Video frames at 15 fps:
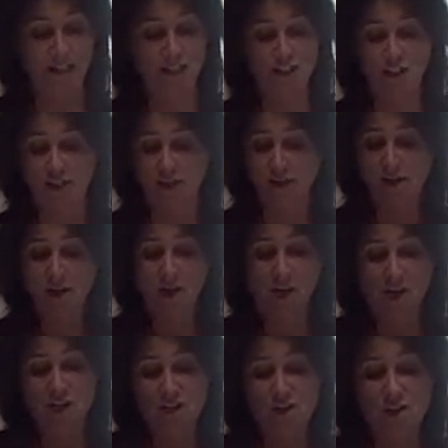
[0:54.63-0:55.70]
Actually,
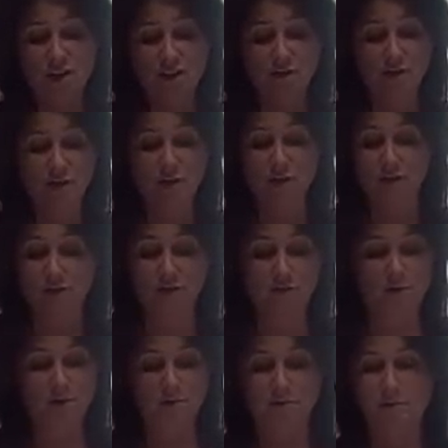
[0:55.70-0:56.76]
you could even
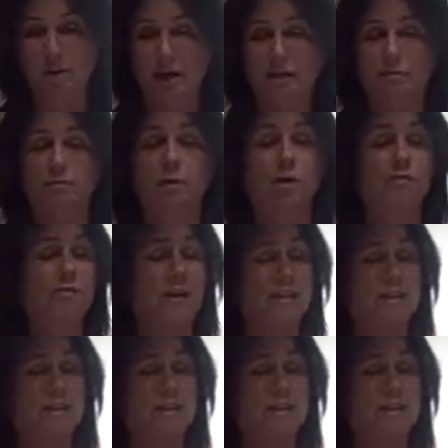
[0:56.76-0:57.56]
use like low